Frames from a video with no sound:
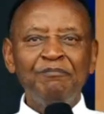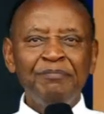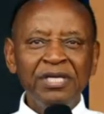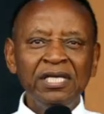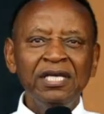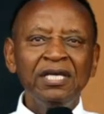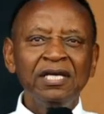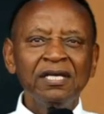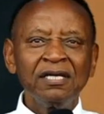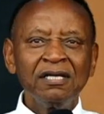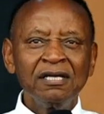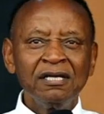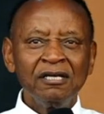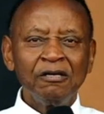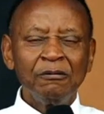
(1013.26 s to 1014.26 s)
Being
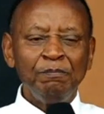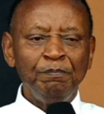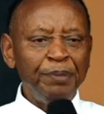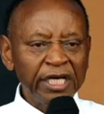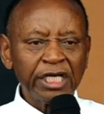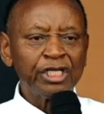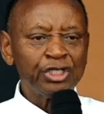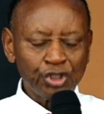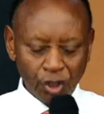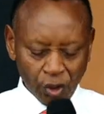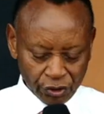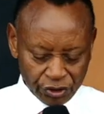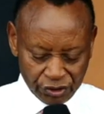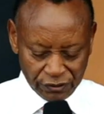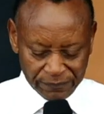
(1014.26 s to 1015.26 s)
Big
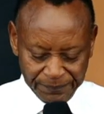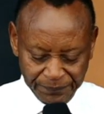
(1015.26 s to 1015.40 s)
Shot.